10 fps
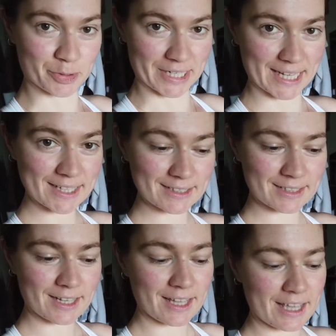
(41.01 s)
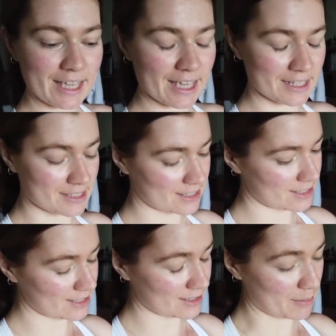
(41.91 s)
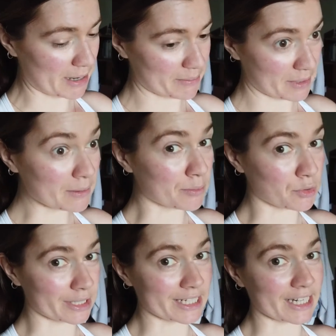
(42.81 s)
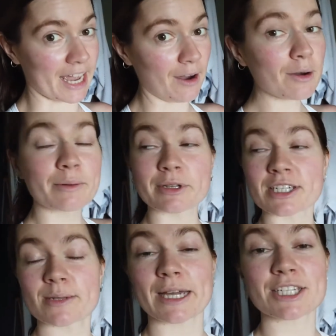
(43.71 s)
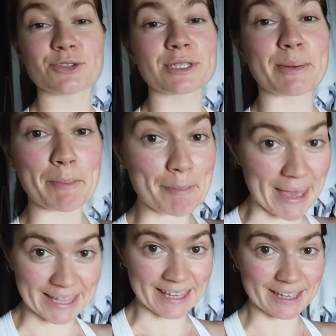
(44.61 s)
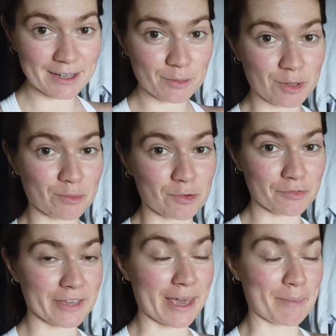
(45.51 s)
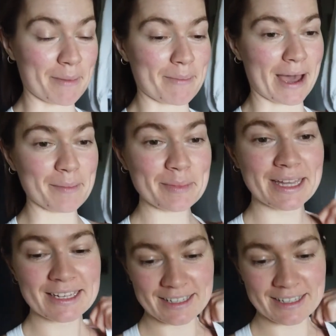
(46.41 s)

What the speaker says: morning. It's about mid-morning now, and we're just about to do some baking with Wolfie and my mum.